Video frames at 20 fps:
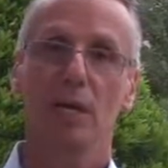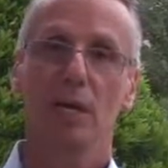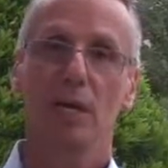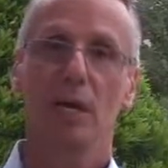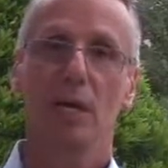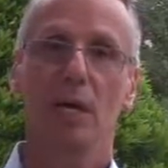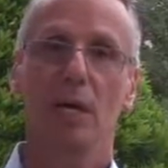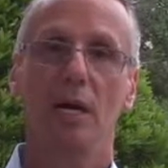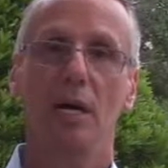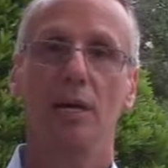
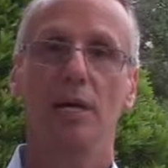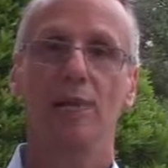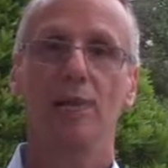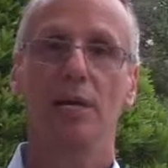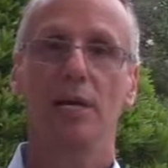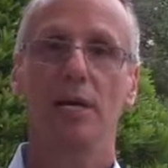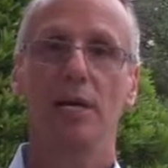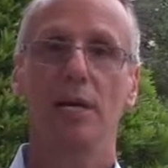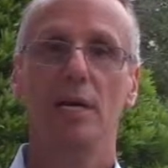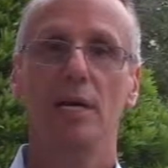And
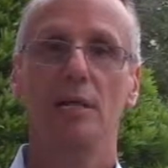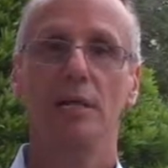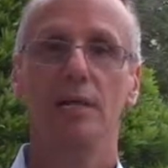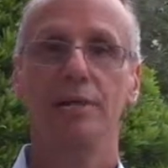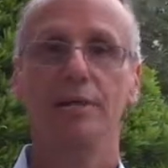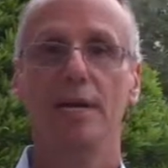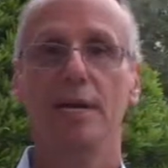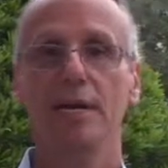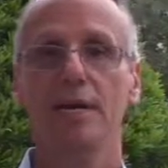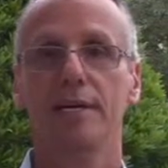then
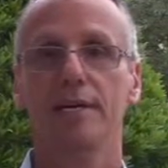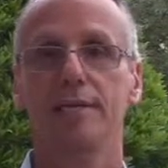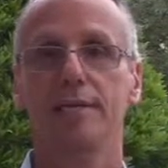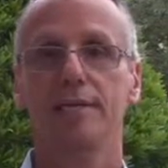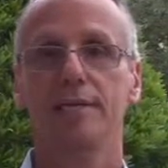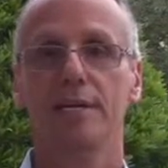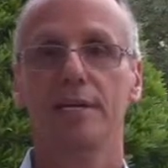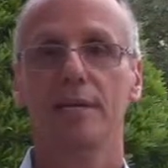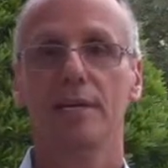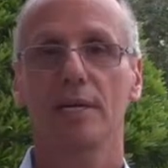it
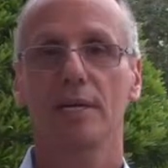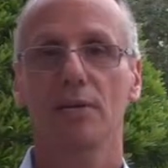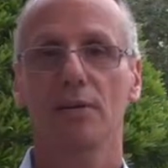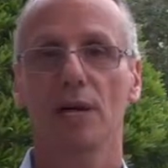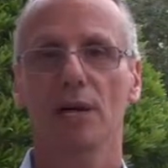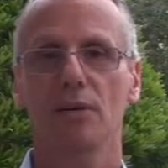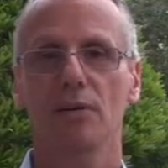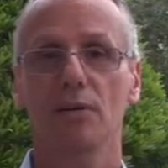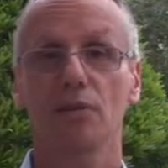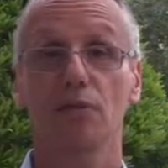takes
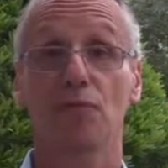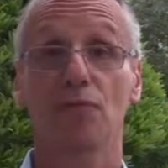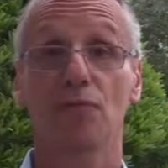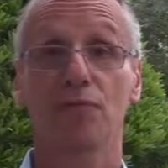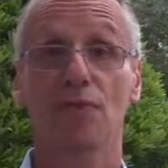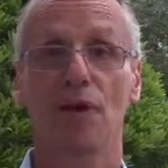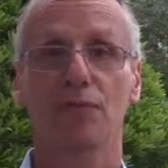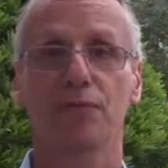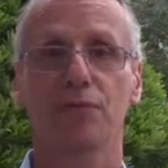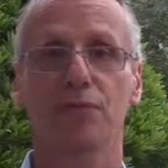around
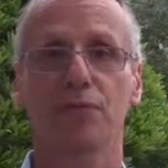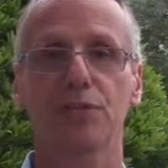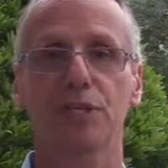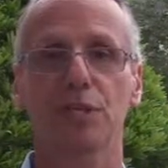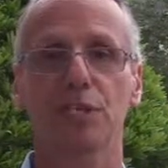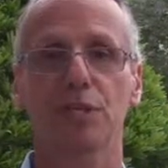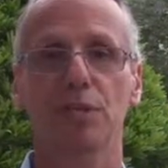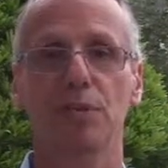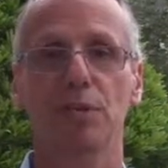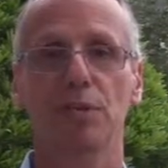5 to
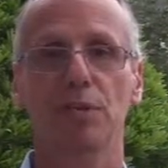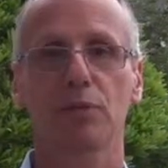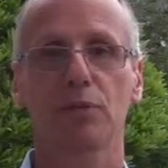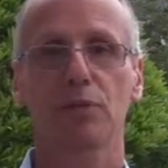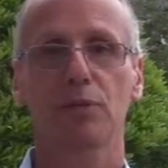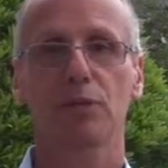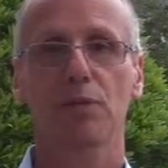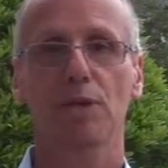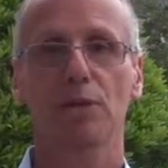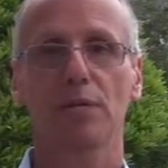6 minutes to
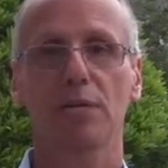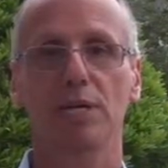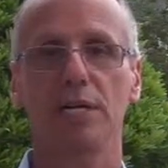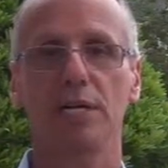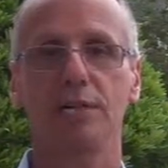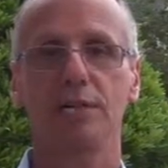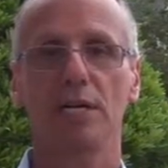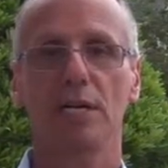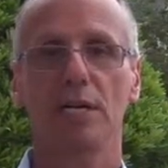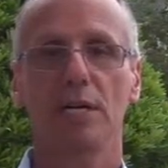share
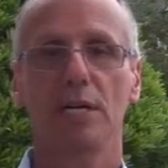it.